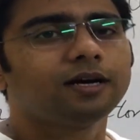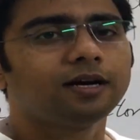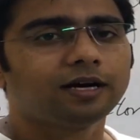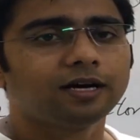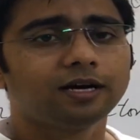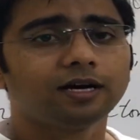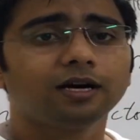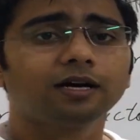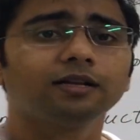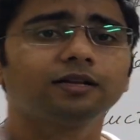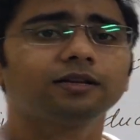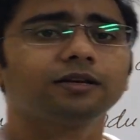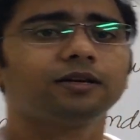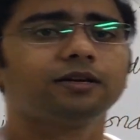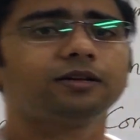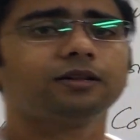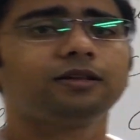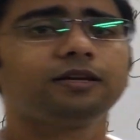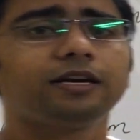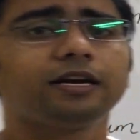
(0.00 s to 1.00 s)

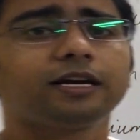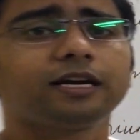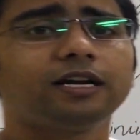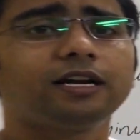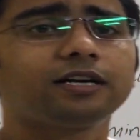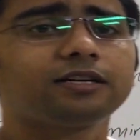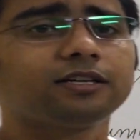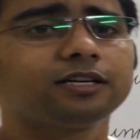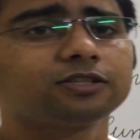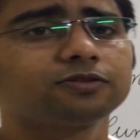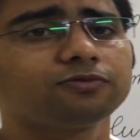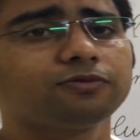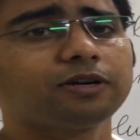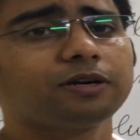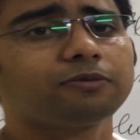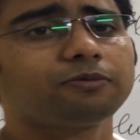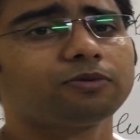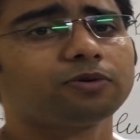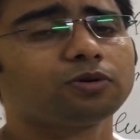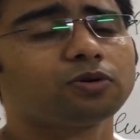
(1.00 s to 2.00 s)
the conductors
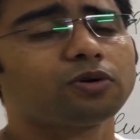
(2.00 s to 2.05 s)
were